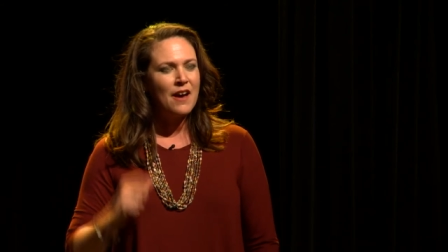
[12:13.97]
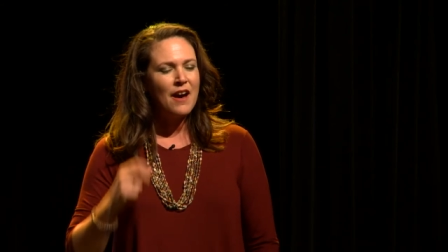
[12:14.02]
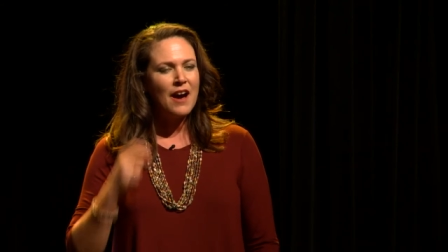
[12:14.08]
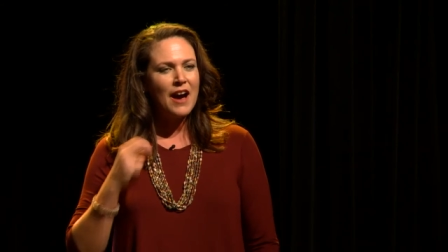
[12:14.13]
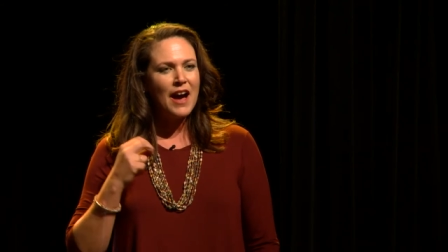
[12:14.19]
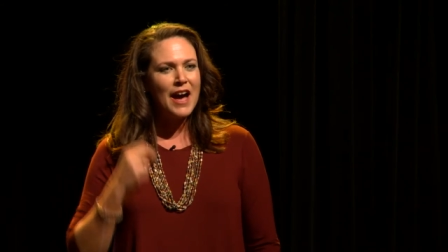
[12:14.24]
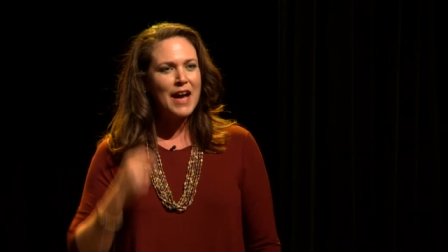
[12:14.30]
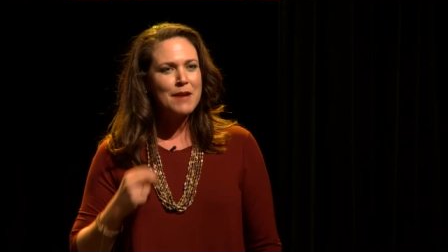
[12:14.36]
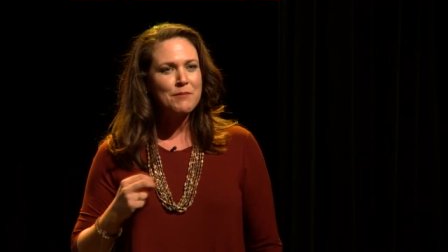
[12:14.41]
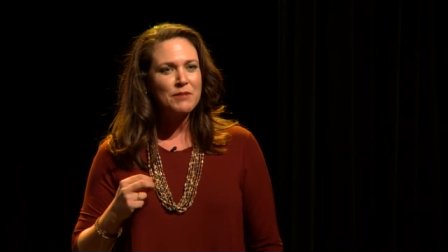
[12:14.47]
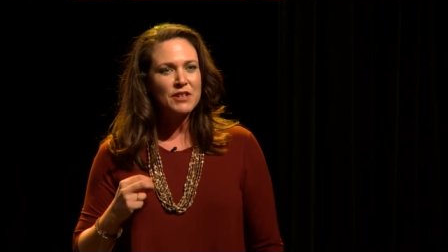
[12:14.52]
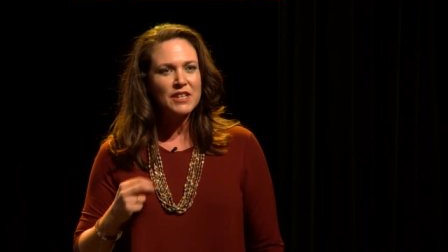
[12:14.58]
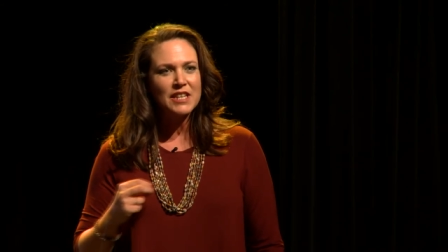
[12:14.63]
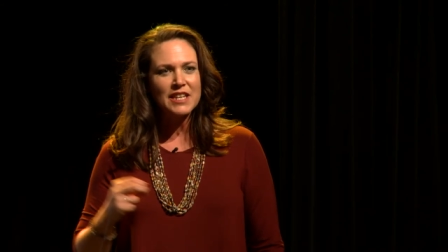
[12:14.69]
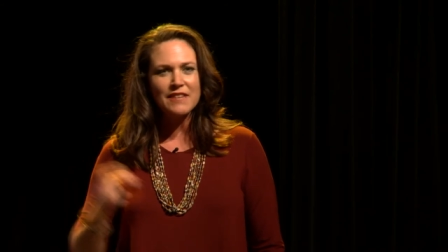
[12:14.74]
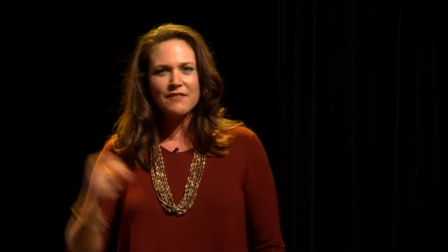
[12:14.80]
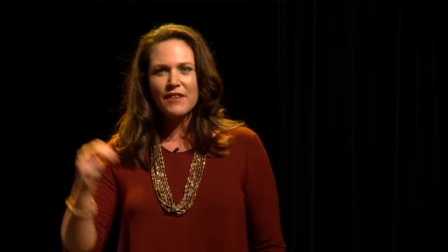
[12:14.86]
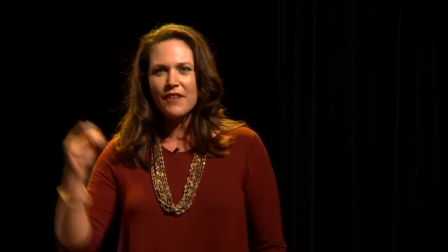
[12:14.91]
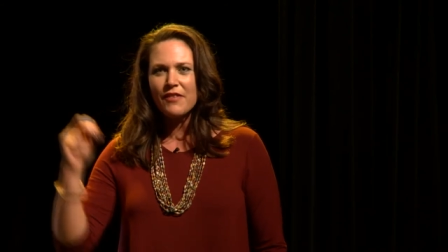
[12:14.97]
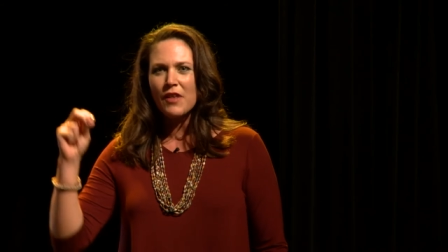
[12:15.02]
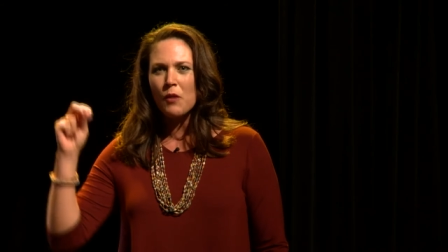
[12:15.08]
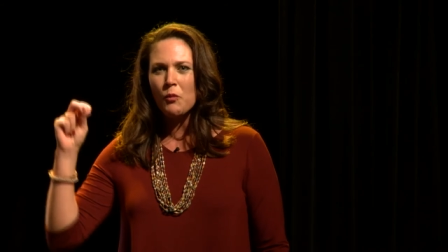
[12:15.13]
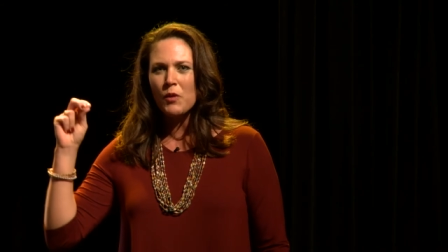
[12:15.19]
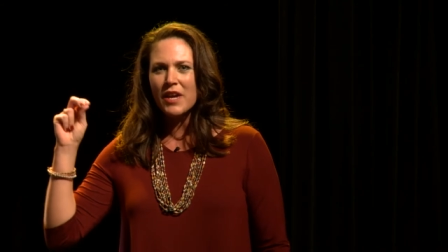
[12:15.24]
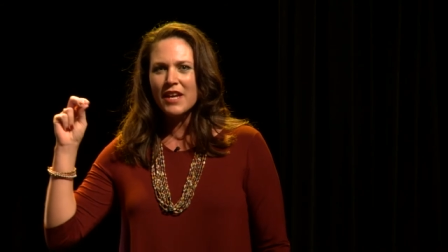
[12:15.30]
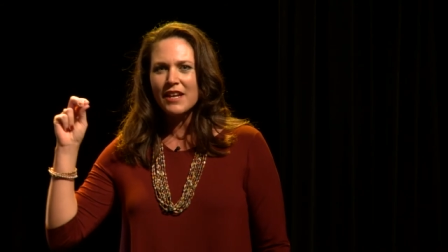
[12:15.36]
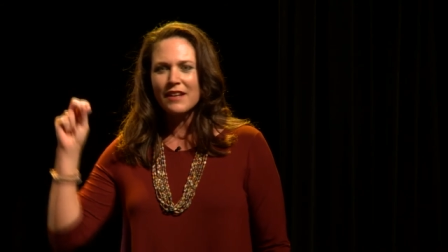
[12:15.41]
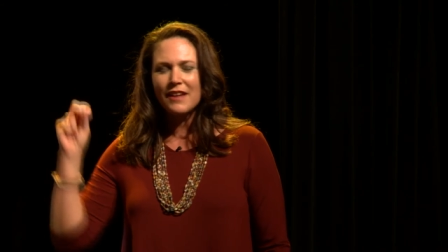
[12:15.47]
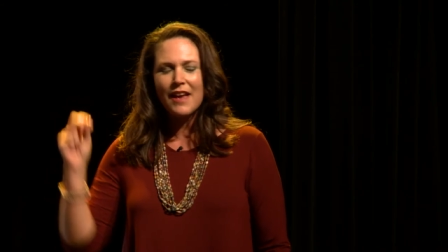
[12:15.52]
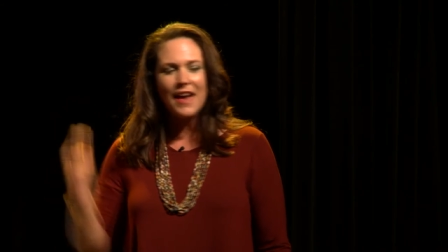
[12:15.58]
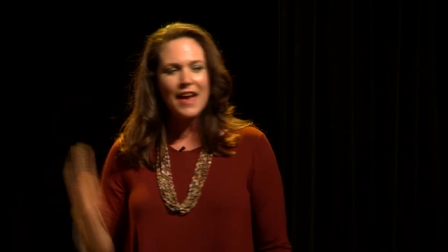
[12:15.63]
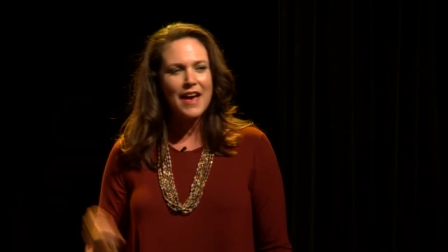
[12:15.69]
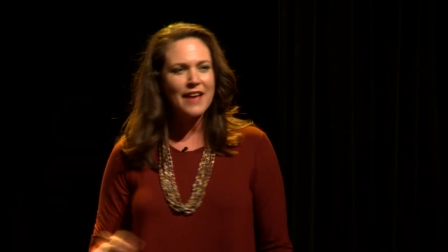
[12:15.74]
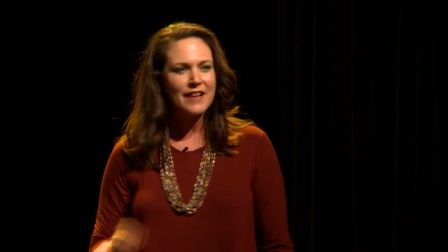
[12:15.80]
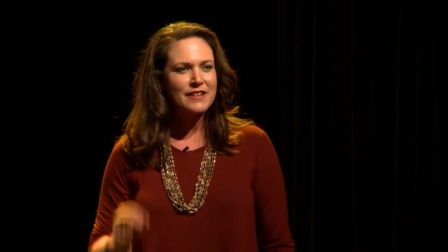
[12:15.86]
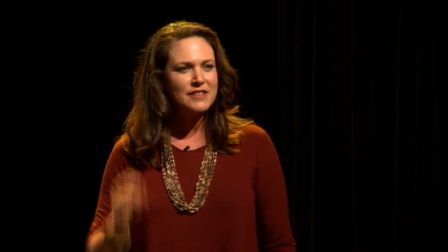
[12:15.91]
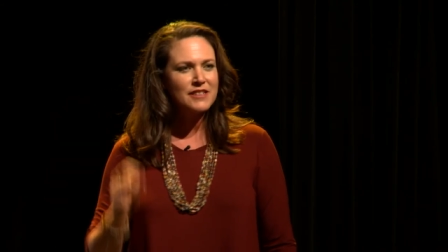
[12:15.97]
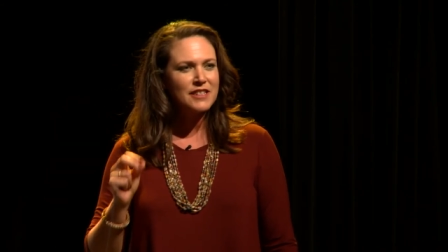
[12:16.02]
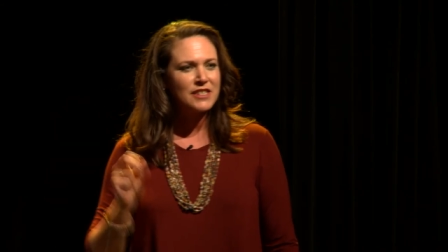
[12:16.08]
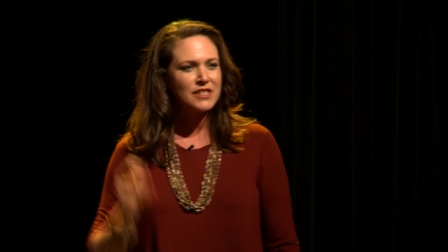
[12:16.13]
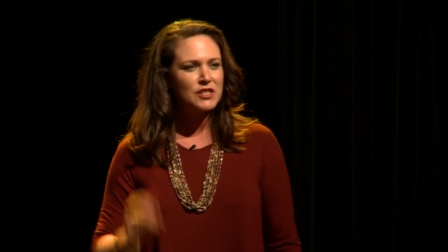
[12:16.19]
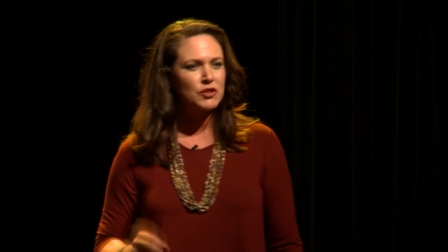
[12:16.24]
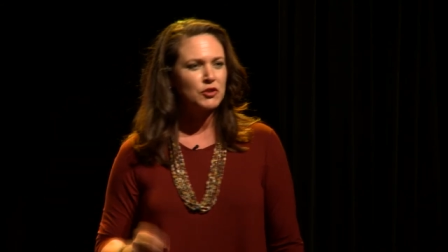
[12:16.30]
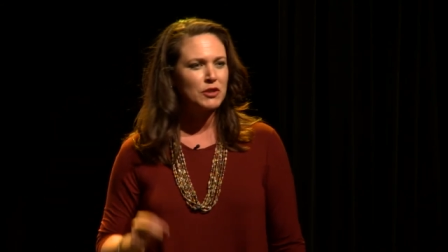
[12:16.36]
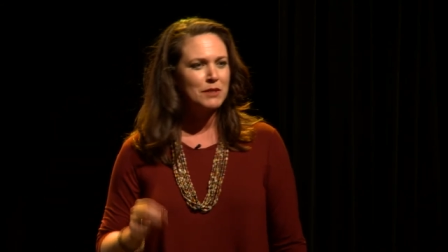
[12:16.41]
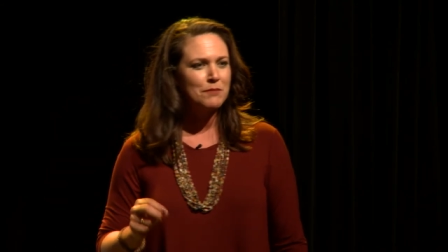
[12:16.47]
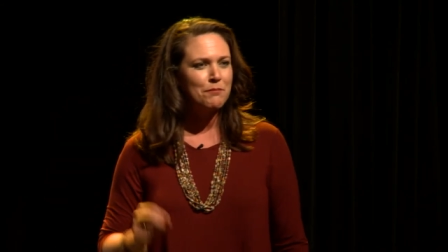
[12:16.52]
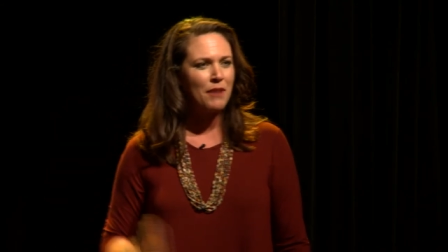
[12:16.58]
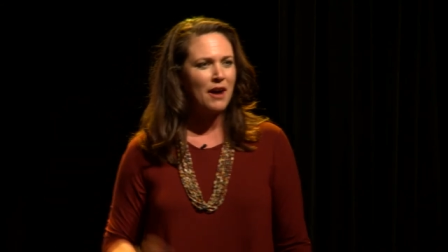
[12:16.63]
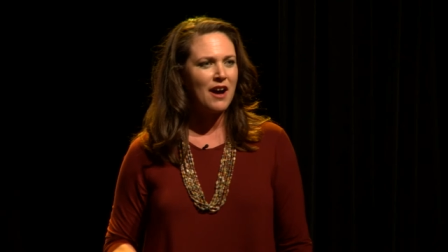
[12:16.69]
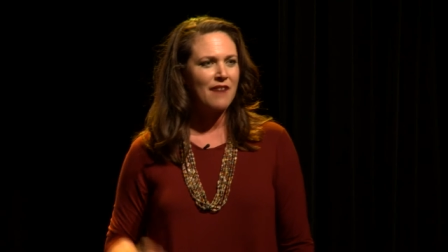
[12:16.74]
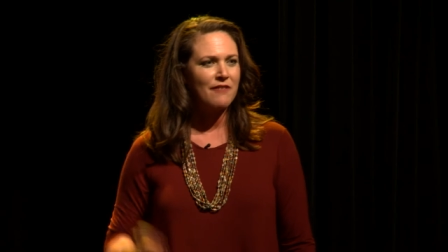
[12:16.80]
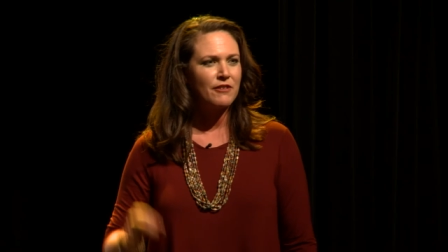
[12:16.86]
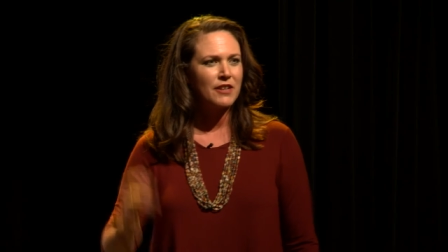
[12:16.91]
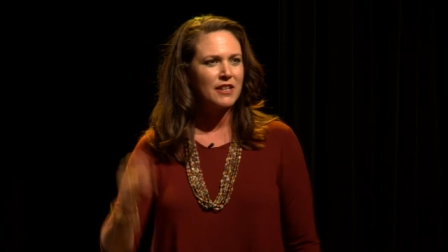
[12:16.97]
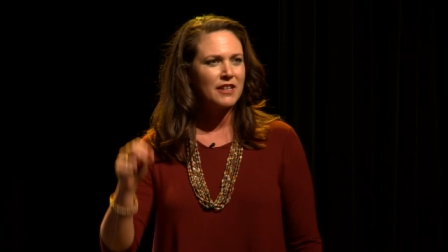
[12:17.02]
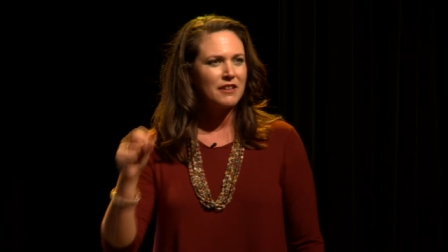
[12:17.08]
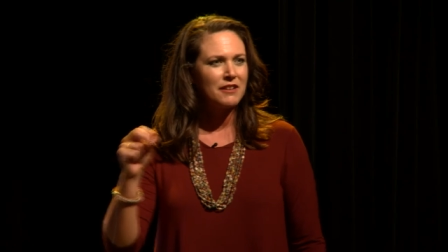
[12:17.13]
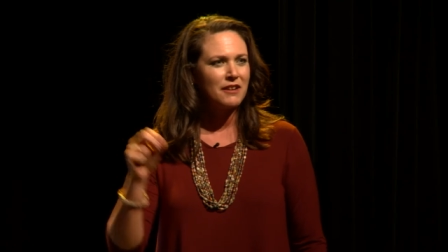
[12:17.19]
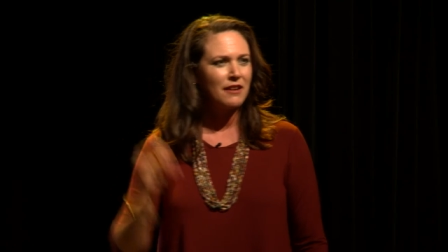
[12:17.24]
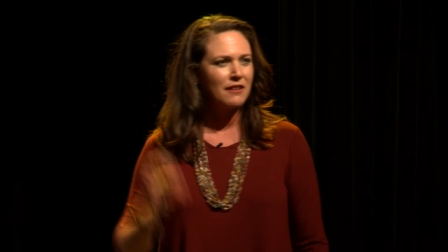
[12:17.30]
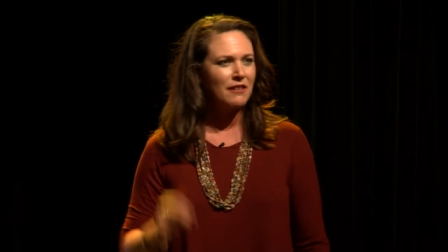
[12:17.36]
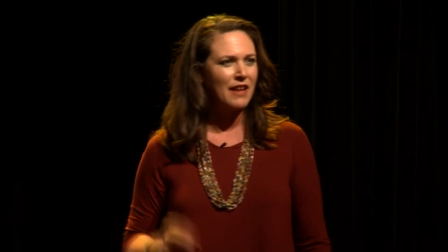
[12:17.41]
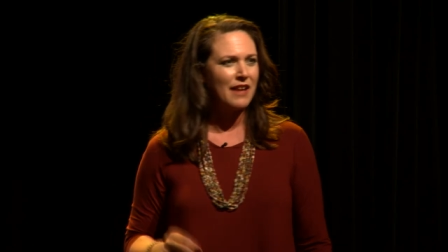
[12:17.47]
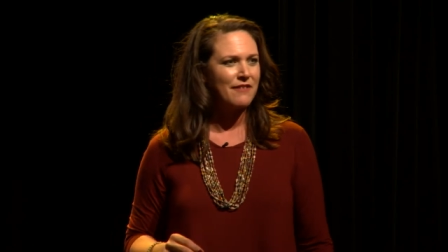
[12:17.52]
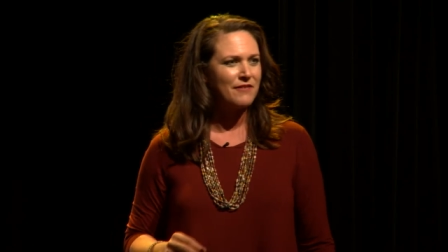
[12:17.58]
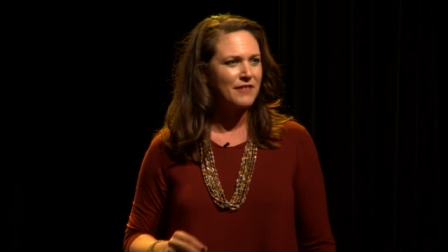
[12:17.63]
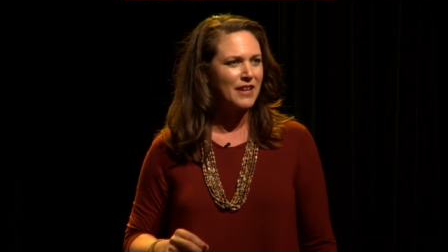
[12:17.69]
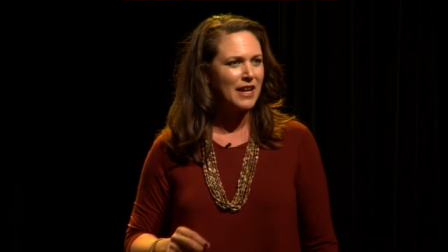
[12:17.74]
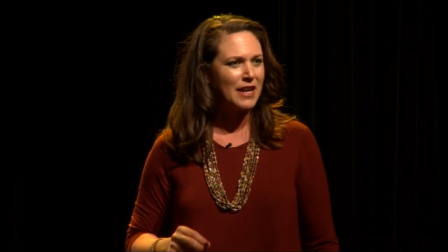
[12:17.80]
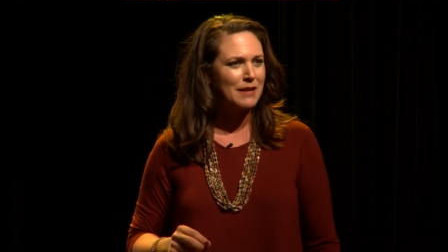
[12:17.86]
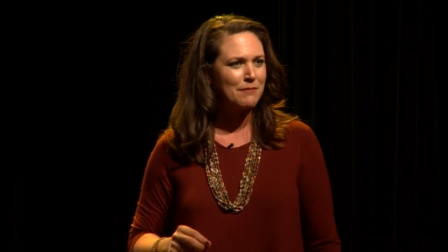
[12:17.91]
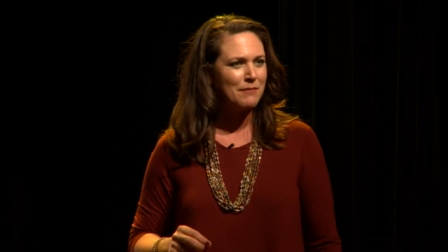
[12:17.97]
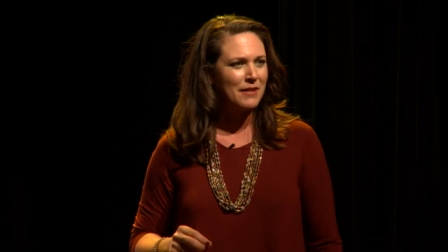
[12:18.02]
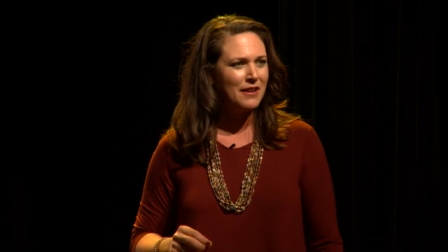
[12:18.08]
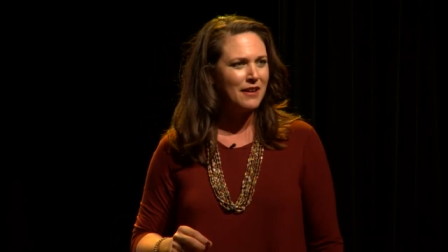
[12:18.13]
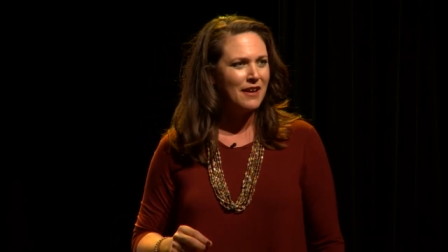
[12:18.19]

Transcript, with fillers: I believe that we can end extreme poverty in our lifetime.